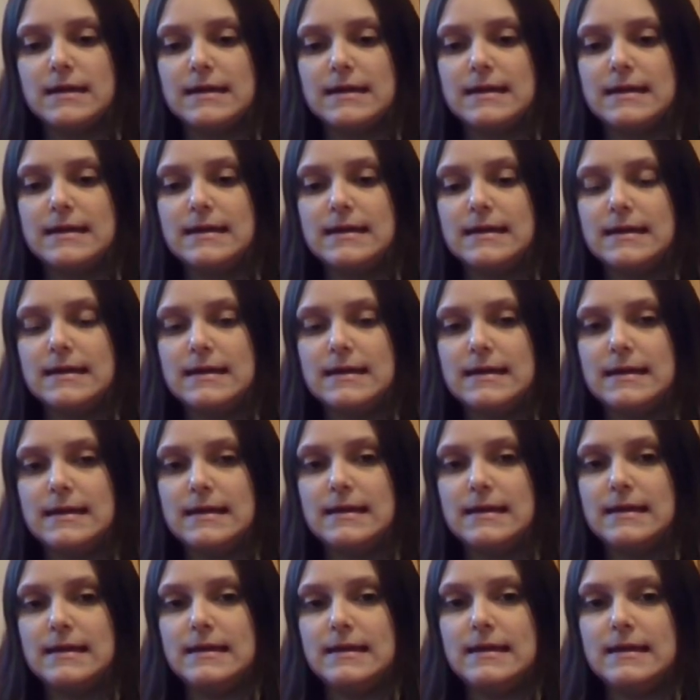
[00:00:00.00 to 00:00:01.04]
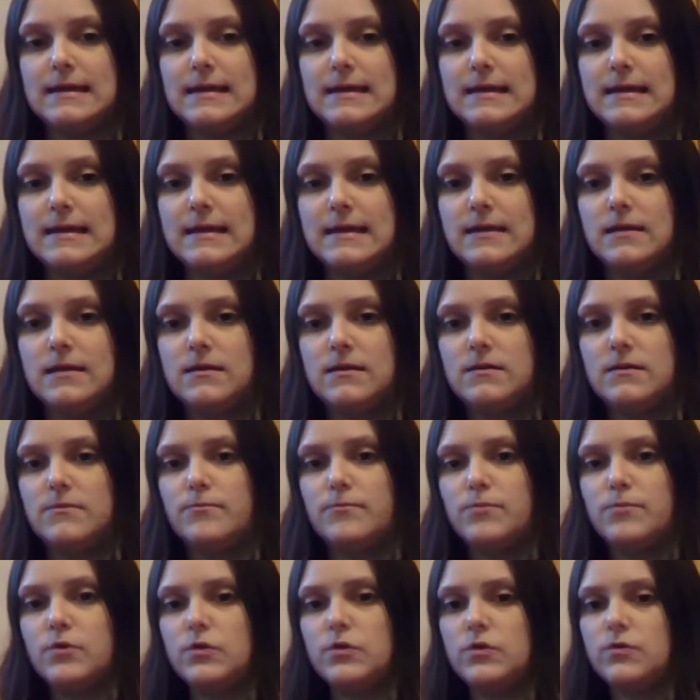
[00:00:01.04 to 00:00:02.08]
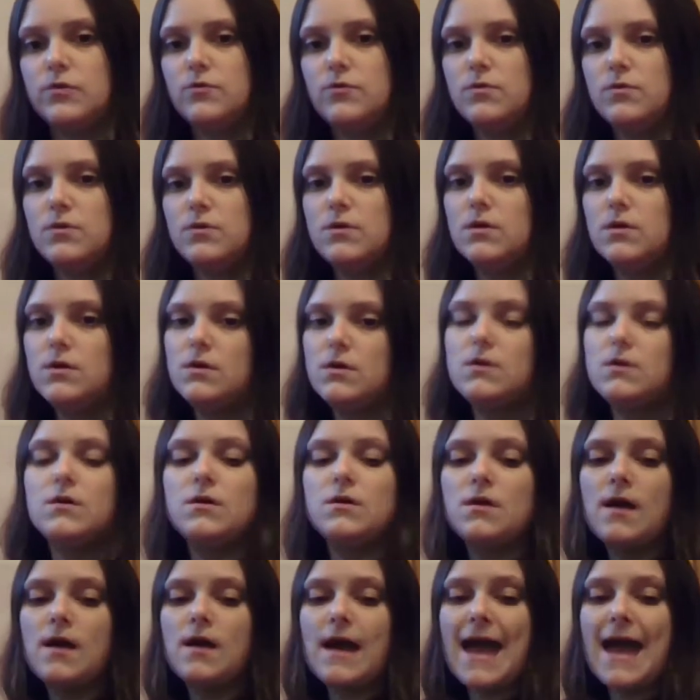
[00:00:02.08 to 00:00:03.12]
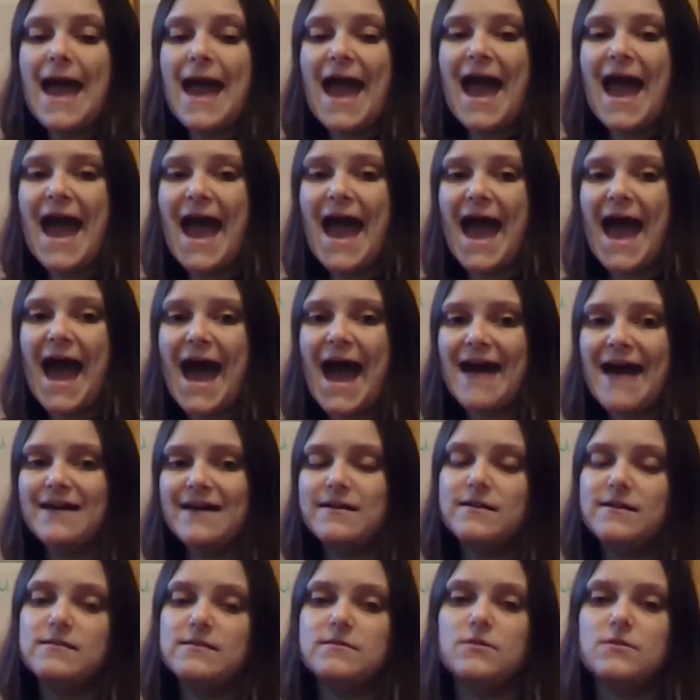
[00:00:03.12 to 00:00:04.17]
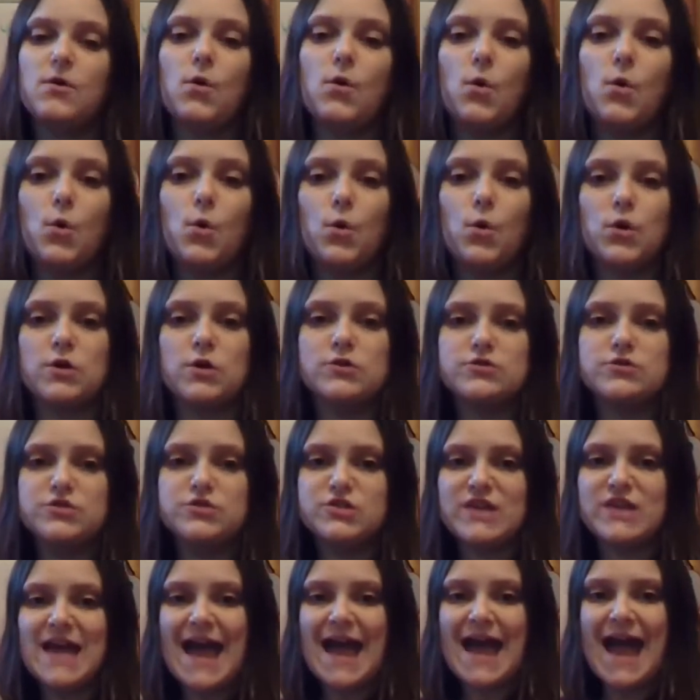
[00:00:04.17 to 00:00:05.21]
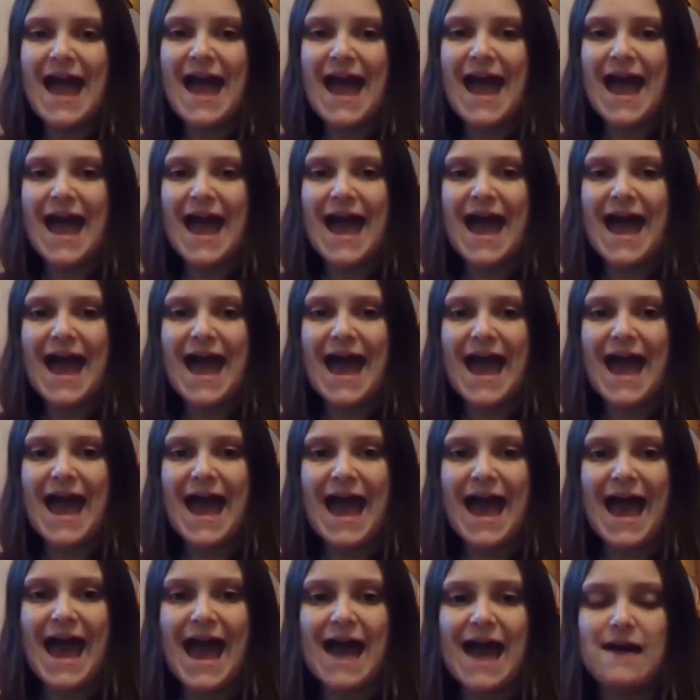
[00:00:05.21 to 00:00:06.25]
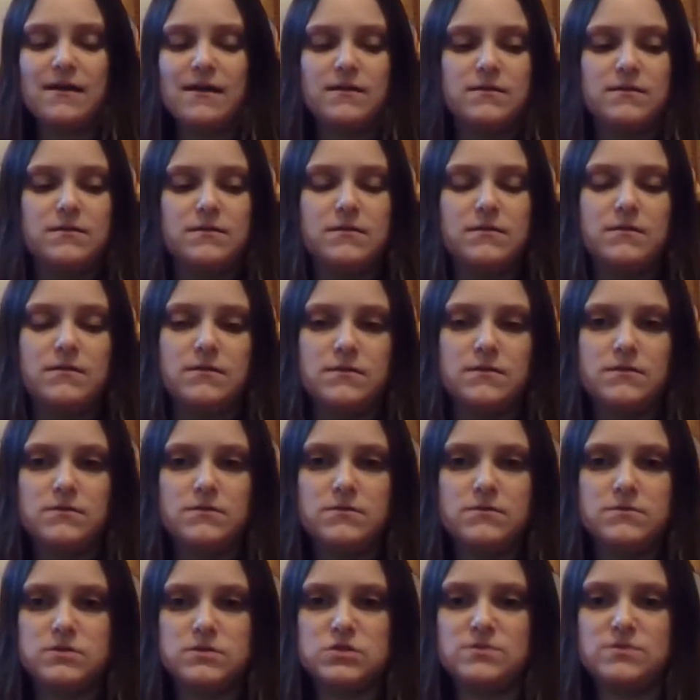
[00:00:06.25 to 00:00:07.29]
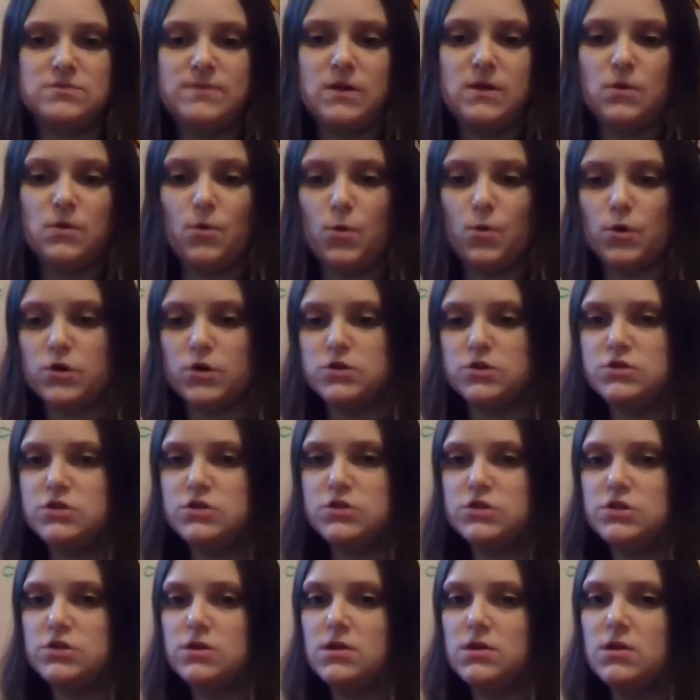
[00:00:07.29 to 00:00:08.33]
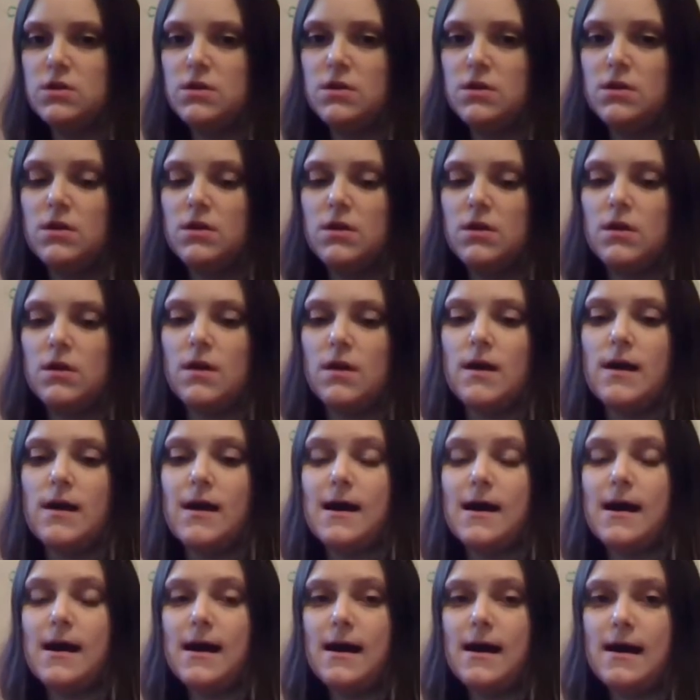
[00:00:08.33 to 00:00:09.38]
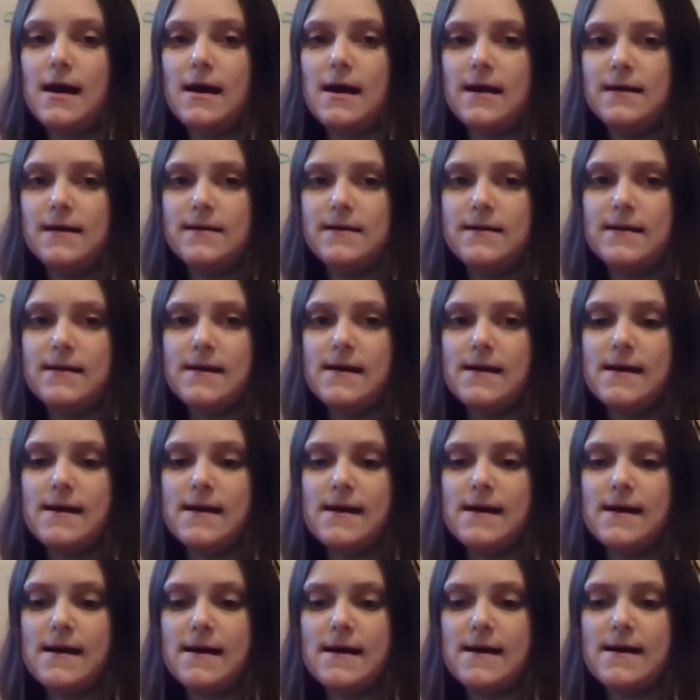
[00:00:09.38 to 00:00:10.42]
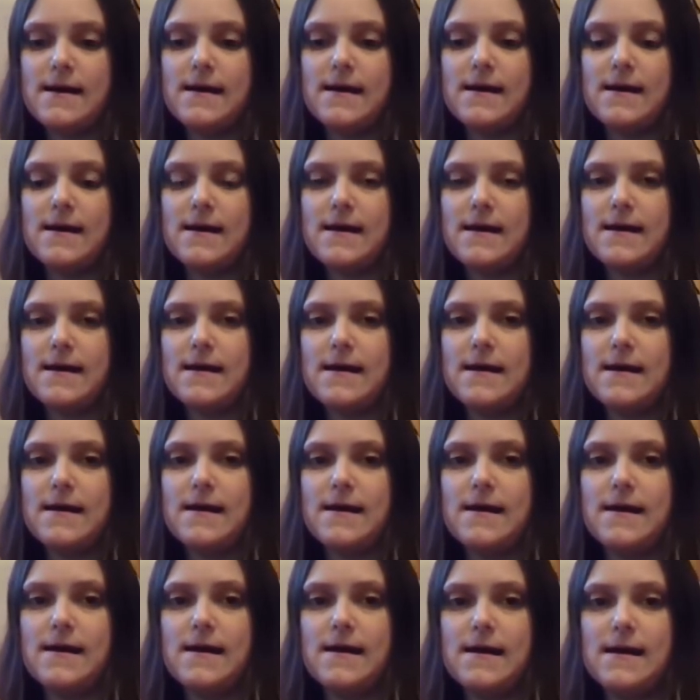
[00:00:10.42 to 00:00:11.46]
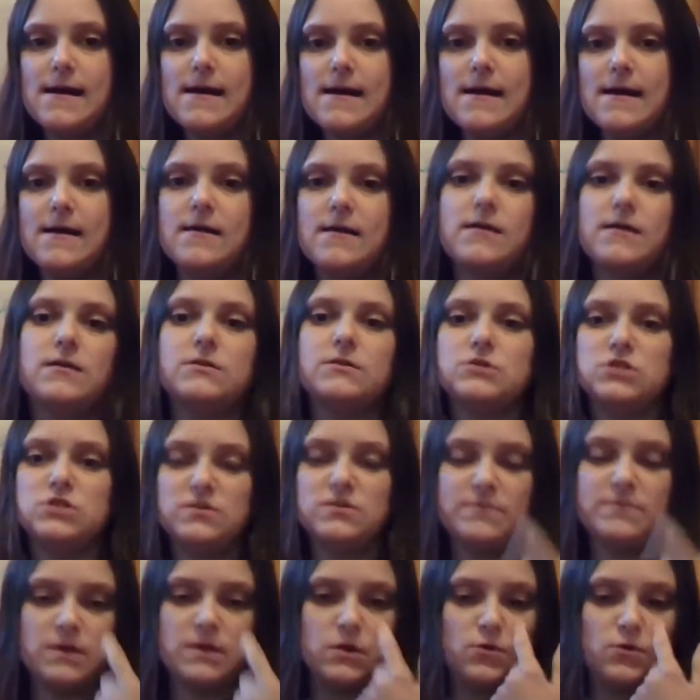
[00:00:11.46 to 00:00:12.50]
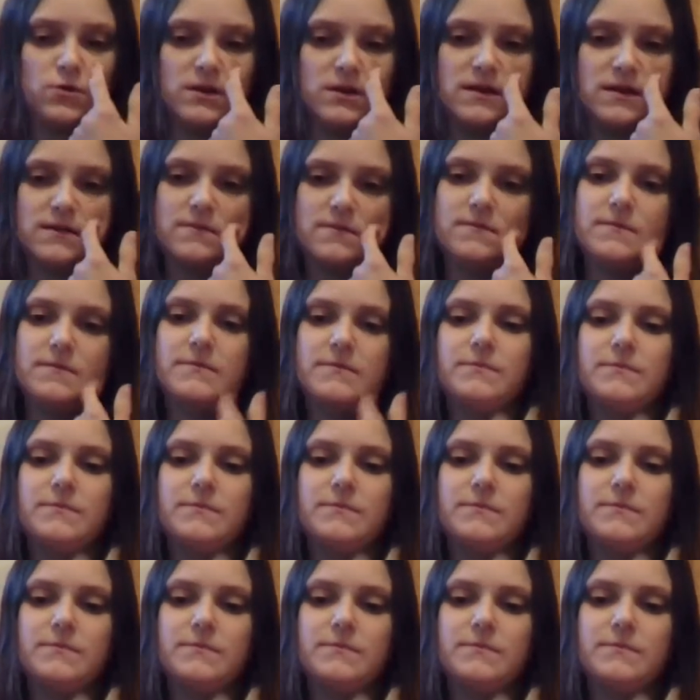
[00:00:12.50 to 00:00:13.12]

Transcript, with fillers: I, I, I, blue. A, orange. A, a, should be orange. Uh, uh, uh, uh, should be green.